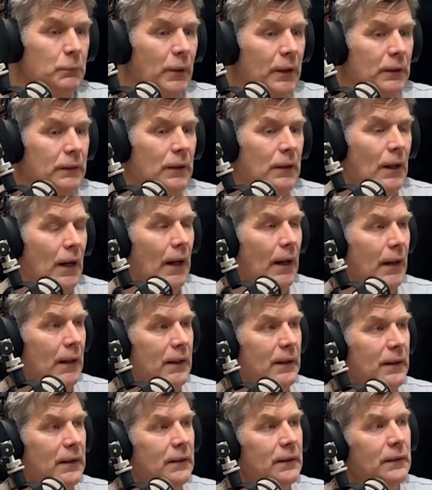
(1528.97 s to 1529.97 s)
But
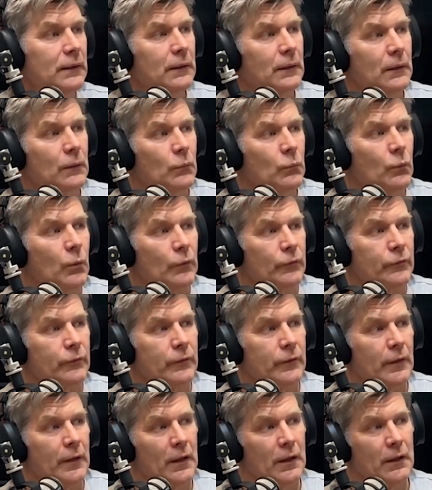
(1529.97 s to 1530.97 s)
hey, what's
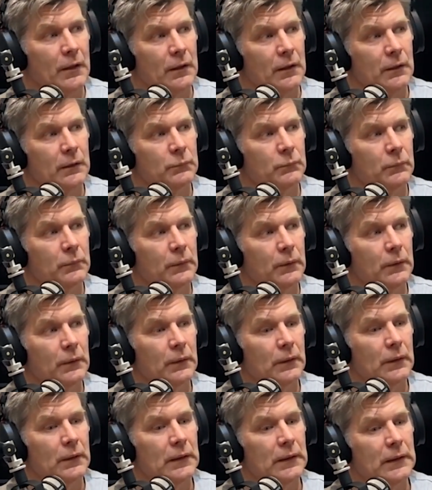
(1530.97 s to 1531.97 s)
the harm
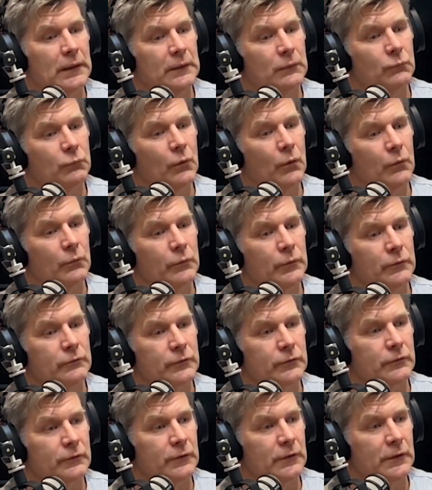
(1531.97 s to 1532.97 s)
in what we've
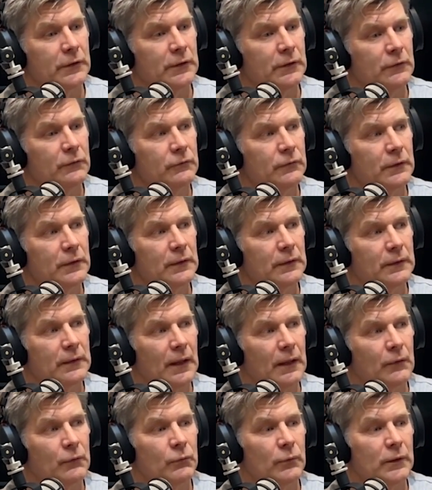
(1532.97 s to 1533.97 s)
achieved, in
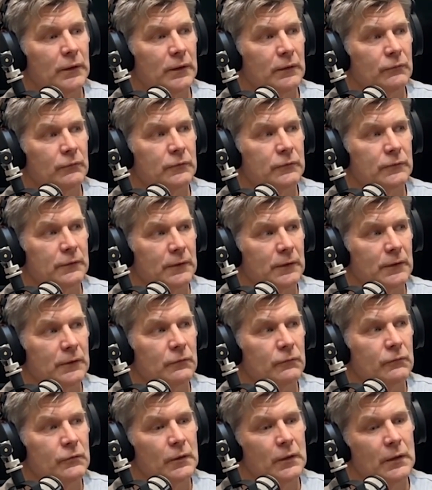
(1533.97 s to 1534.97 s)
that we have
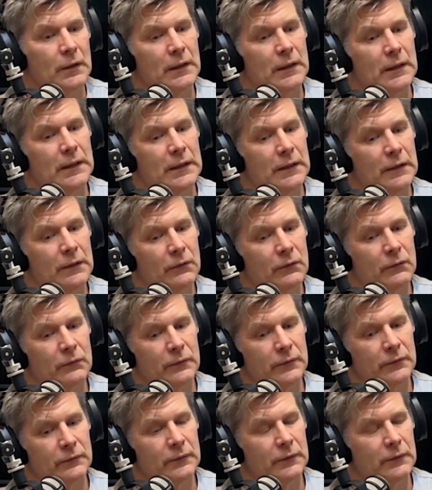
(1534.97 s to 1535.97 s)
achieved
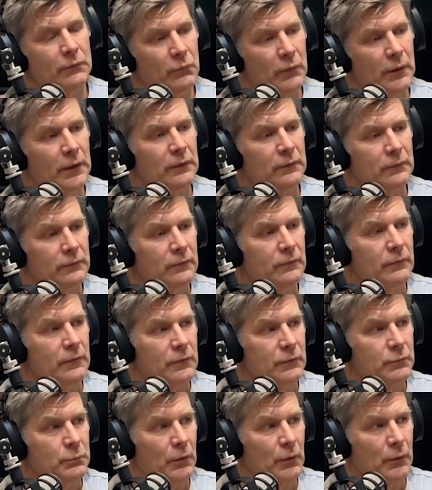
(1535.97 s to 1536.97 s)
increasing awareness of
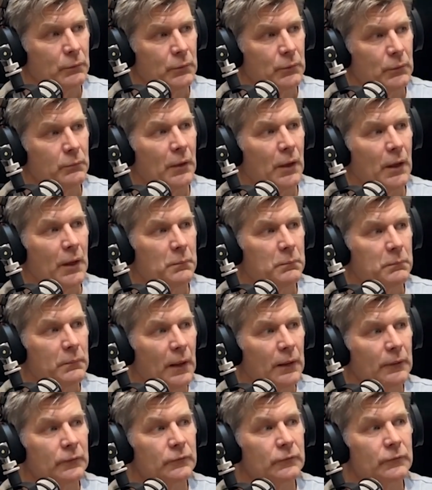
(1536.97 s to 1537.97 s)
this problem
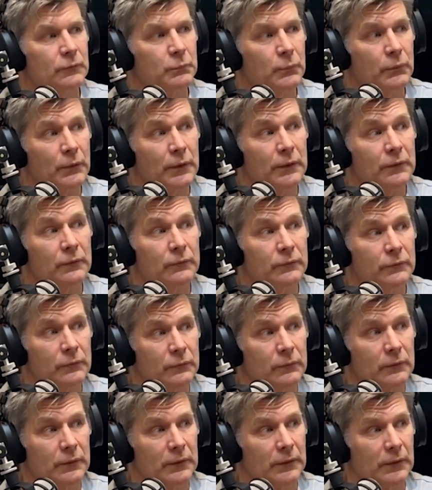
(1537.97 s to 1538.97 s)
amongst breeders who
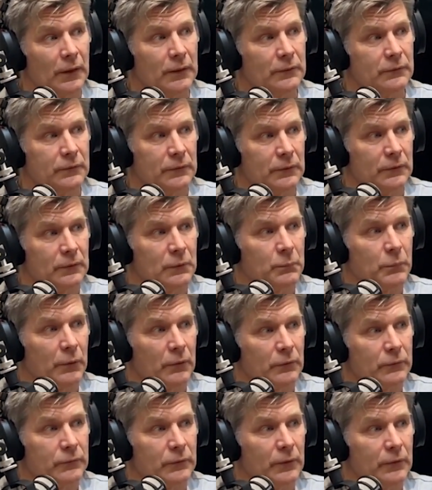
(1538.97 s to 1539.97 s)
are engaging in the
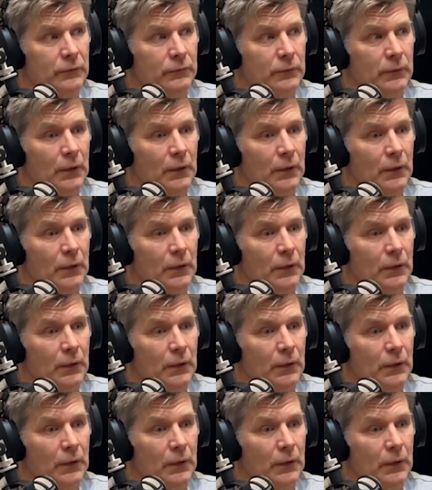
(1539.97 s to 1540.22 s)
process?